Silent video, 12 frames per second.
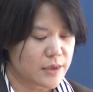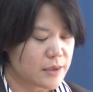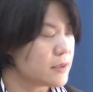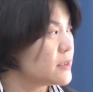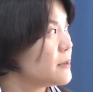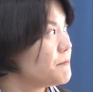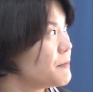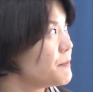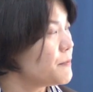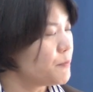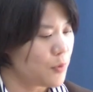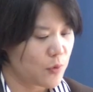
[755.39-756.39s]
in
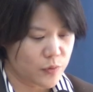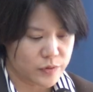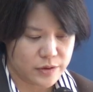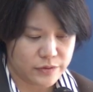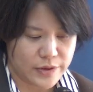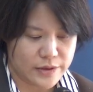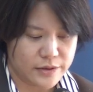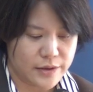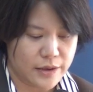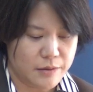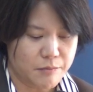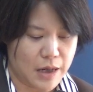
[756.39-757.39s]
DPP4
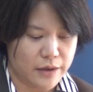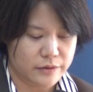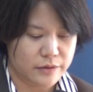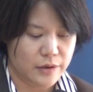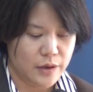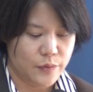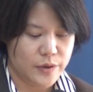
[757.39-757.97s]
transgenic mouse,